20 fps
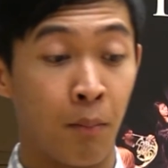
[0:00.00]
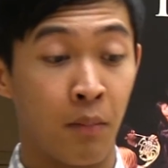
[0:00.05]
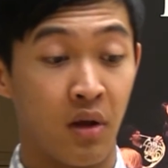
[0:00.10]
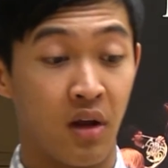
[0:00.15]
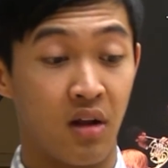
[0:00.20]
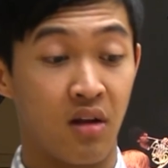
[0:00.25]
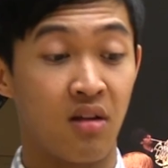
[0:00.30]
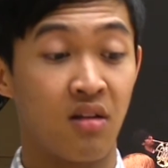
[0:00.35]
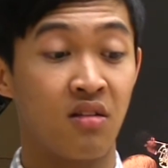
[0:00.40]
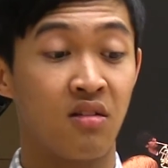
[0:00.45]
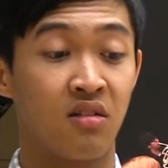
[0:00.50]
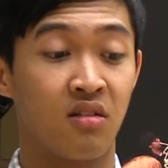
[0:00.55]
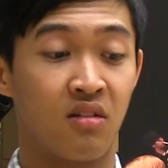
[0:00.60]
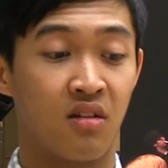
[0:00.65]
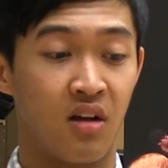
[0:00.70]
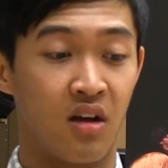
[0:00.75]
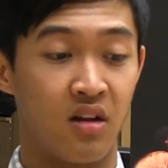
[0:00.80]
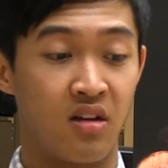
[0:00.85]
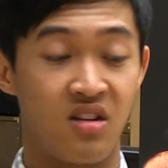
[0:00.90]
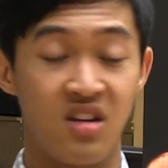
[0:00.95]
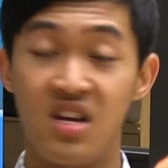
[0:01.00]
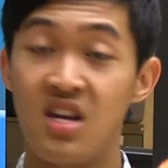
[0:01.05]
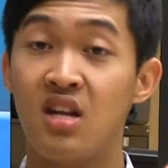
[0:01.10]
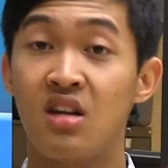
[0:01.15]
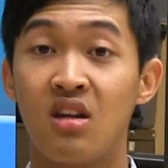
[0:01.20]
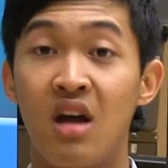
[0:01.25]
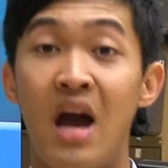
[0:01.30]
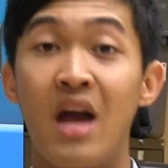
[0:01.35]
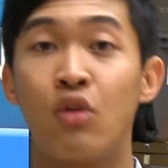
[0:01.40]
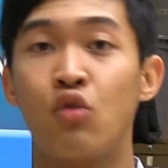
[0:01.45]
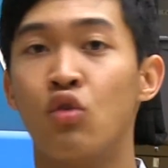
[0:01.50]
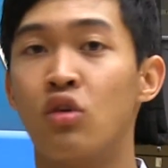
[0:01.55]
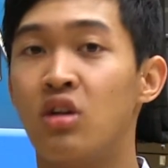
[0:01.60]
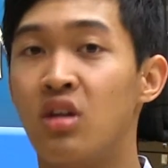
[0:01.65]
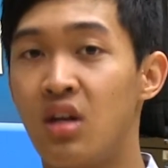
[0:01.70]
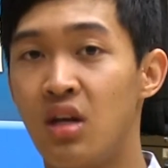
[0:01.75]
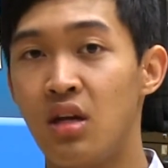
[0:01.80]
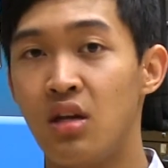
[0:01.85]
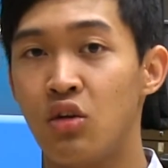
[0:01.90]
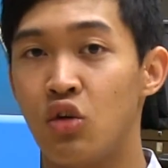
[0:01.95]
It is a D tied to a
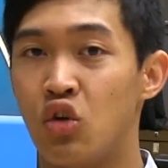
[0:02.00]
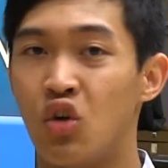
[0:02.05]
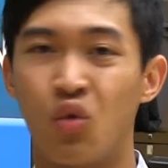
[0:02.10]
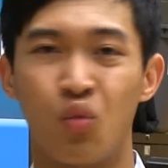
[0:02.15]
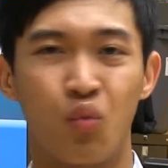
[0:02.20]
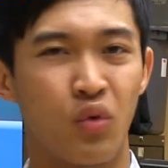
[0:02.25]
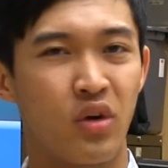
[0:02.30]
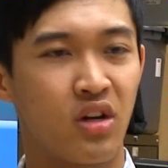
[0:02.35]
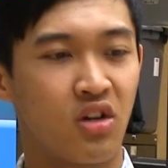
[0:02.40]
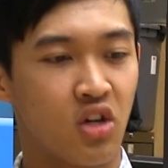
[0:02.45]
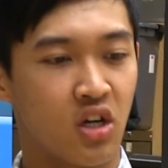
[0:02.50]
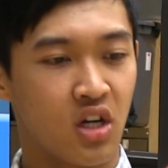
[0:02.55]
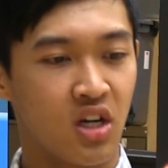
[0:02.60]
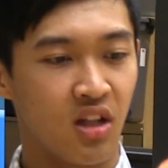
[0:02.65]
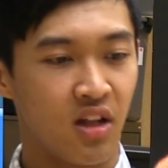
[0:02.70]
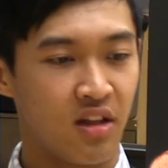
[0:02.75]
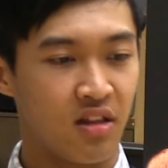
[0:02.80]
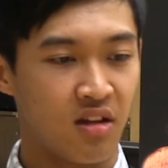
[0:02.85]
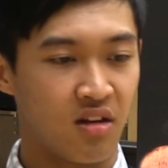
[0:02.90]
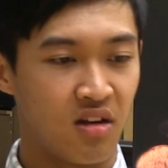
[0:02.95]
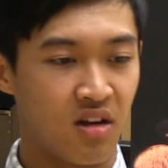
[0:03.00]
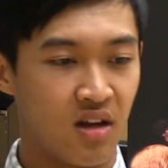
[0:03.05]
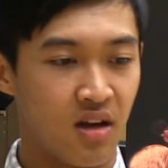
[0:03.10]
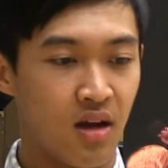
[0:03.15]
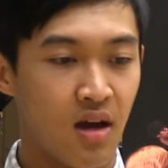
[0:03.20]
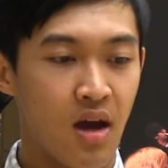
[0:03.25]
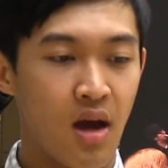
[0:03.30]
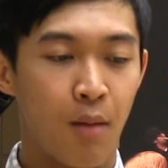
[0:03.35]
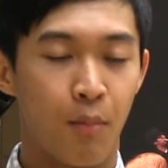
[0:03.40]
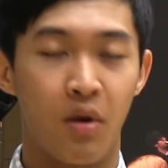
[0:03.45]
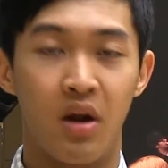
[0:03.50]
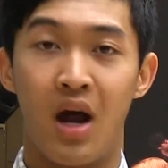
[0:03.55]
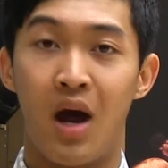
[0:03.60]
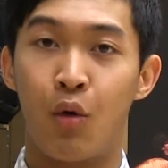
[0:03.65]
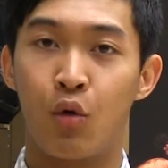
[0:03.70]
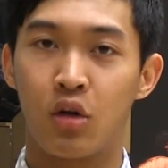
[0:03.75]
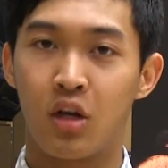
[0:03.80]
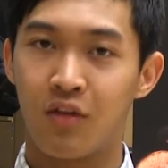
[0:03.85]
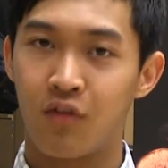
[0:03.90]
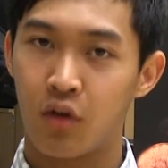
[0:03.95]
D. You don't rearticulate the D, but I
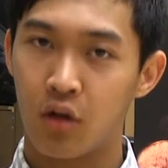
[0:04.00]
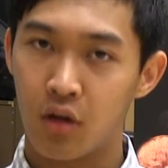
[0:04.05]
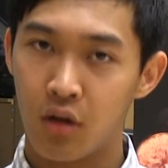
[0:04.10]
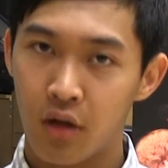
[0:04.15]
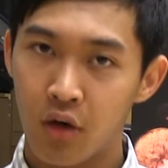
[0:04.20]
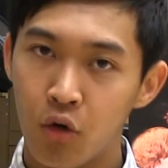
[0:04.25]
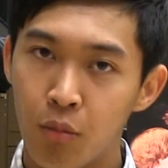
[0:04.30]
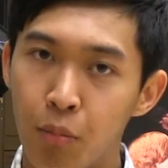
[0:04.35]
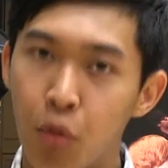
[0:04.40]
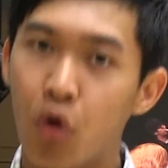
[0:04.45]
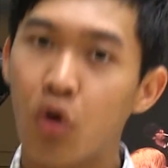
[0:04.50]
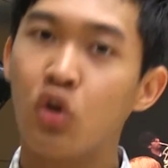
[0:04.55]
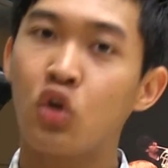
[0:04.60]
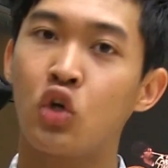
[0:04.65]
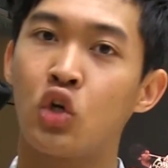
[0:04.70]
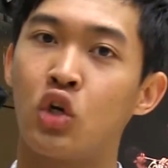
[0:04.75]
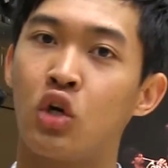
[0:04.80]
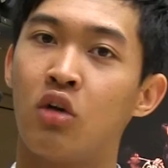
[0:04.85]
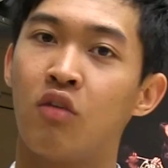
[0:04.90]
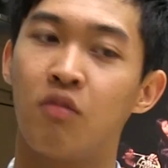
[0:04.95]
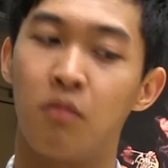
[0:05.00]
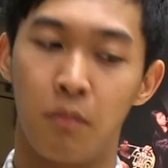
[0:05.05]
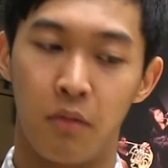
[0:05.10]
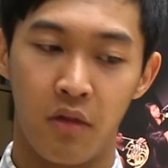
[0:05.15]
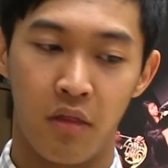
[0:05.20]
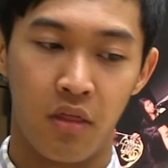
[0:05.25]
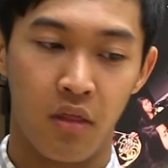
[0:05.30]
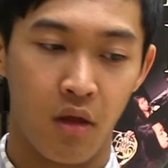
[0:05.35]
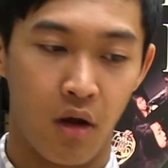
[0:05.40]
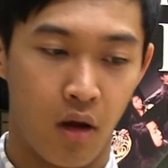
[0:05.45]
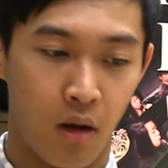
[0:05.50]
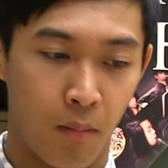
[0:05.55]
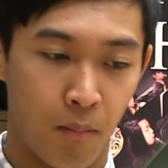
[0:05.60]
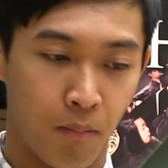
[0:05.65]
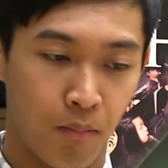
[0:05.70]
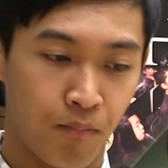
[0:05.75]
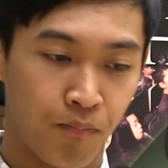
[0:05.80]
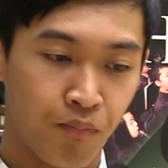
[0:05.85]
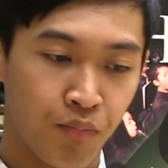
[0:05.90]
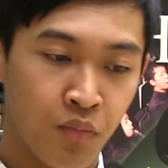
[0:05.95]
would give it a little push from
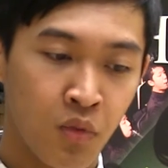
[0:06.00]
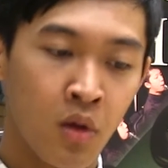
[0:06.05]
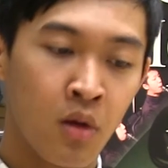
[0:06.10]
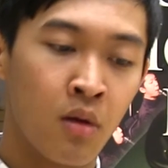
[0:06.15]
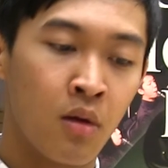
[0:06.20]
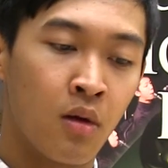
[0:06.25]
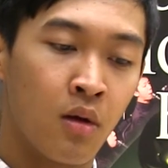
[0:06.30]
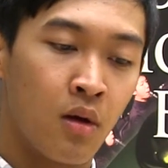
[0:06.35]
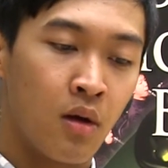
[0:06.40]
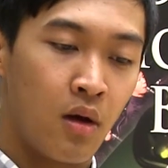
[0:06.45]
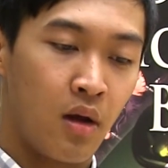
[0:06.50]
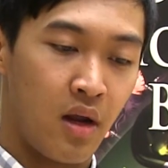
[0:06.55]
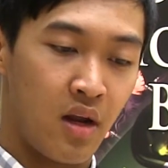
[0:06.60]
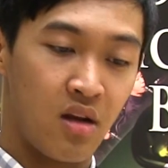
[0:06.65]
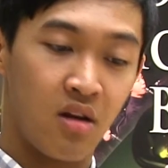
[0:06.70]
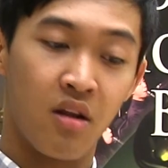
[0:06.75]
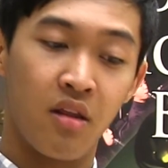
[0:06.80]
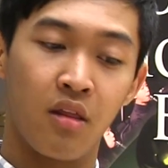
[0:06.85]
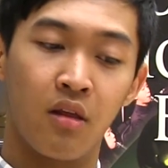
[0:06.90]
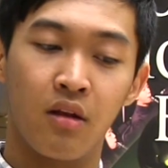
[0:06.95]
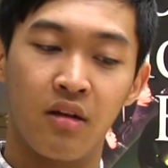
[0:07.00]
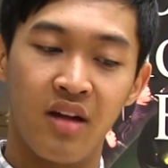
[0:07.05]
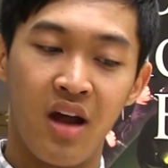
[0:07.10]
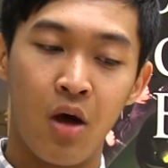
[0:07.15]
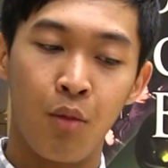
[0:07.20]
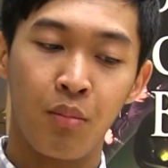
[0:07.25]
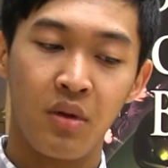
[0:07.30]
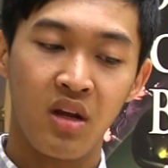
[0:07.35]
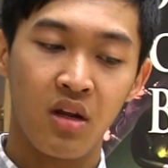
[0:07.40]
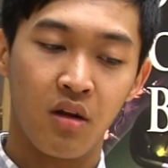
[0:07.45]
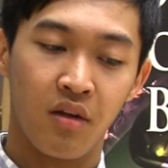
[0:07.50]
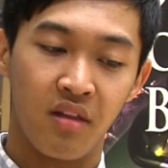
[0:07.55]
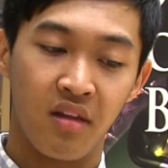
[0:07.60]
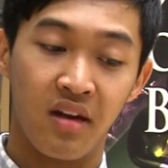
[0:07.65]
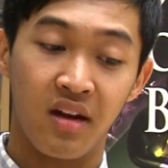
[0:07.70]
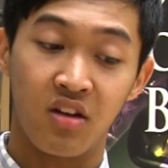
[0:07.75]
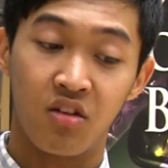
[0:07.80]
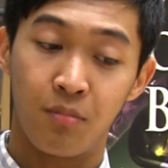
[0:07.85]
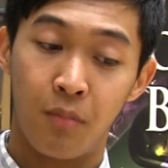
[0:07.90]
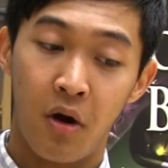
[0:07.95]
the, into the downbeat of the
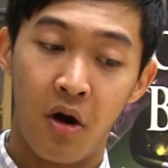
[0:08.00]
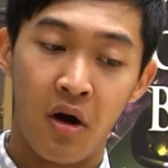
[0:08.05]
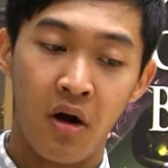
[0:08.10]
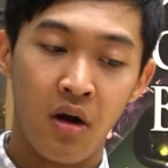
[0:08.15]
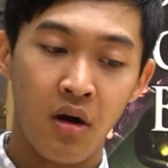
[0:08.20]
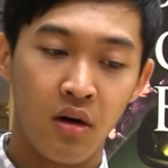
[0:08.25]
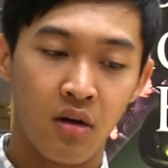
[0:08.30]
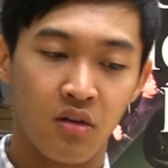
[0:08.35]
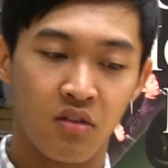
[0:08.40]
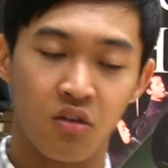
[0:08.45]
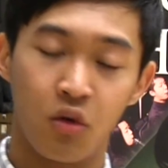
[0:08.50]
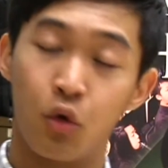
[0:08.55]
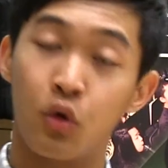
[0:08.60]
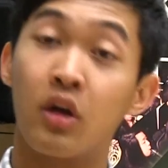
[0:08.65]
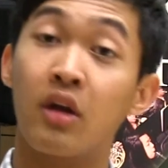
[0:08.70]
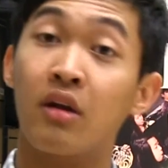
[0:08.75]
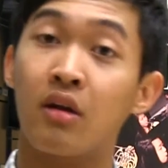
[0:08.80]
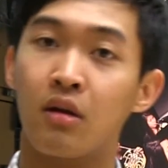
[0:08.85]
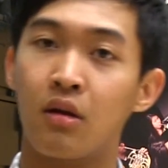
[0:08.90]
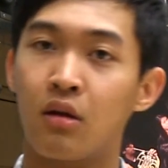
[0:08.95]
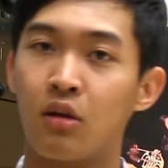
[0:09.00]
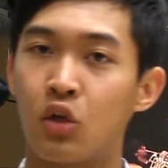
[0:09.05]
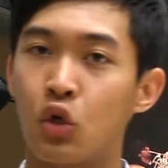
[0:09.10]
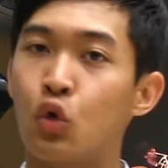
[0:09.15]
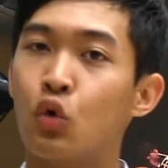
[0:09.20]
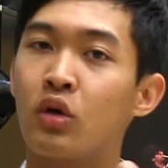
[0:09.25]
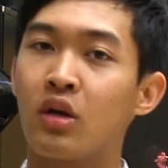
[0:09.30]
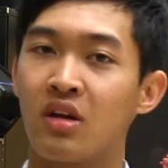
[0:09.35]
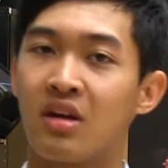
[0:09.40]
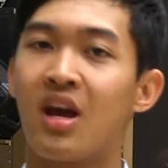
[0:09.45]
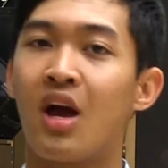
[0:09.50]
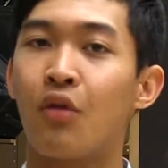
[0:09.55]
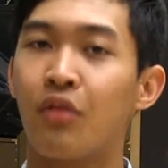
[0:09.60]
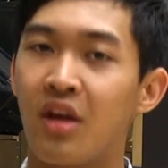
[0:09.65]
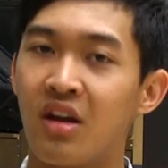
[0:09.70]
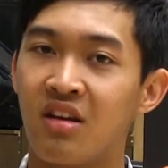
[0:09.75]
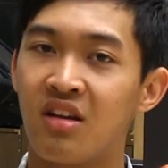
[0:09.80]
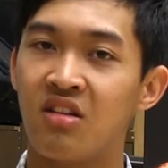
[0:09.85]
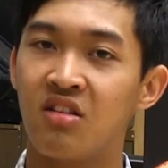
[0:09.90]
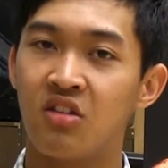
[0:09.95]
next bar, so you can count
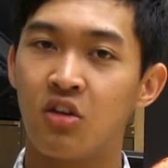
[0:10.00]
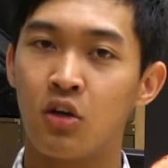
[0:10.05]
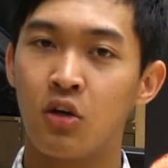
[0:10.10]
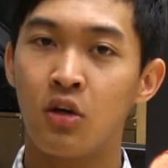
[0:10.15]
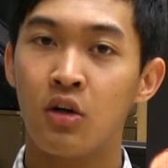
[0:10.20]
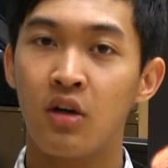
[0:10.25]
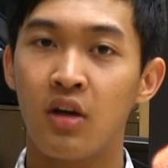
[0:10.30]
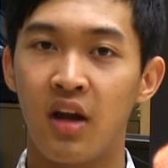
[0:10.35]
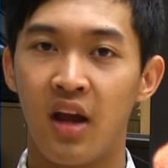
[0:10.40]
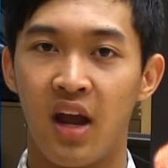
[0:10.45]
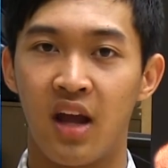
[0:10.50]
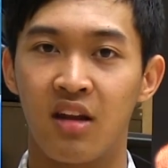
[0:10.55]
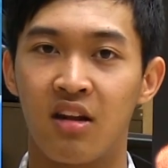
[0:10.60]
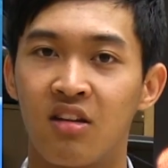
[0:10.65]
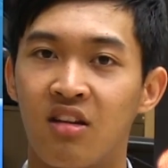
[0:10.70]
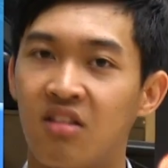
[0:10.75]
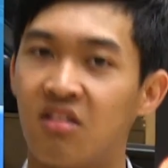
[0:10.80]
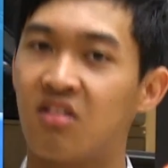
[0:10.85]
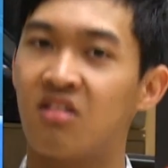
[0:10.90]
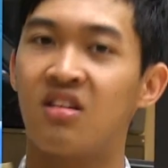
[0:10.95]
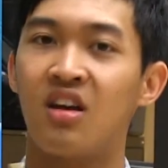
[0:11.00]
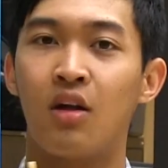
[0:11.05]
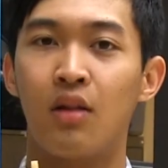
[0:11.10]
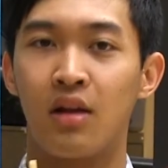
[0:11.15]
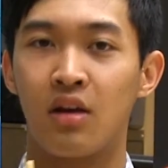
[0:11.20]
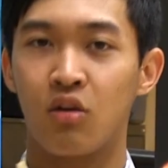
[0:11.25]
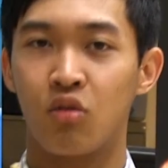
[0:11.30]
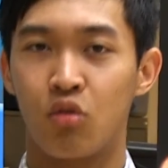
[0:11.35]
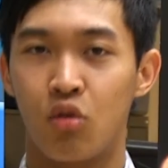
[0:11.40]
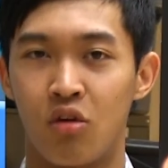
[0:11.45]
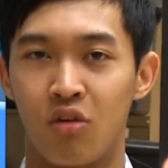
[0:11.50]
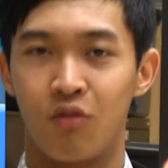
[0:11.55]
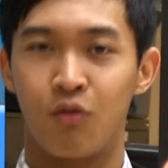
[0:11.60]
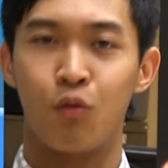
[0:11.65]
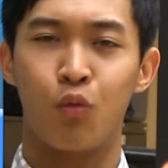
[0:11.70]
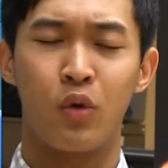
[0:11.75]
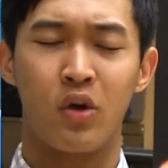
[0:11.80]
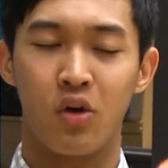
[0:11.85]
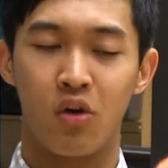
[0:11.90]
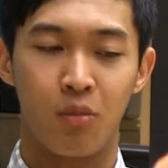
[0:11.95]
that easier, and it doesn't sound like a sort
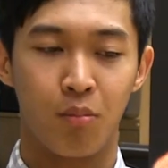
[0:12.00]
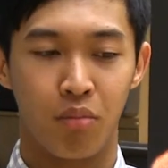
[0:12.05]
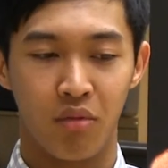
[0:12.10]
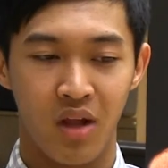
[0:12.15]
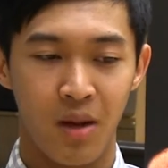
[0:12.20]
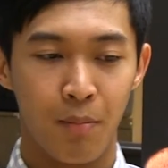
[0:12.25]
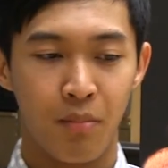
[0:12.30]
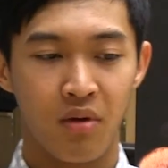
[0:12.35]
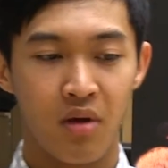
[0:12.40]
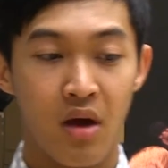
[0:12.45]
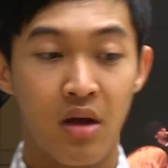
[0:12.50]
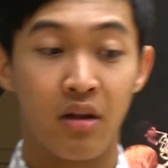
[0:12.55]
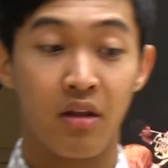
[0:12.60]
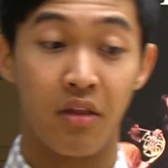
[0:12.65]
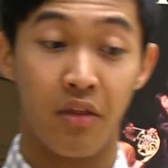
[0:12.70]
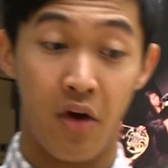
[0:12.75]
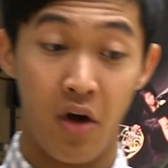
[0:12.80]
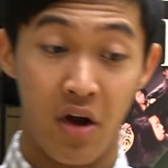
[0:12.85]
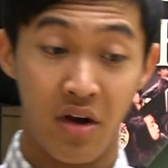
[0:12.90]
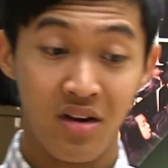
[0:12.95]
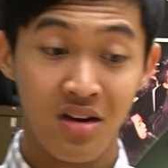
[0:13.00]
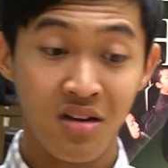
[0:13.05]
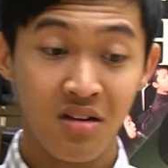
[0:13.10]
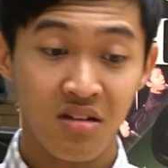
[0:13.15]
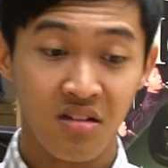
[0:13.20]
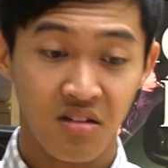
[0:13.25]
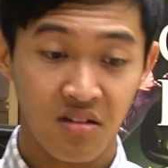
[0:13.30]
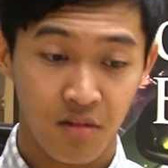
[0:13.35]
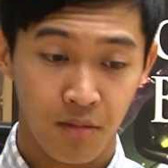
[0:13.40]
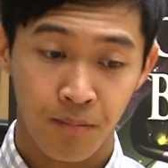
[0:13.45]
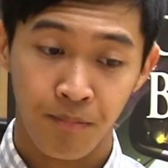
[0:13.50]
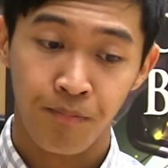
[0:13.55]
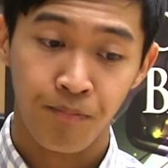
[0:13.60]
of weird blip to the audience.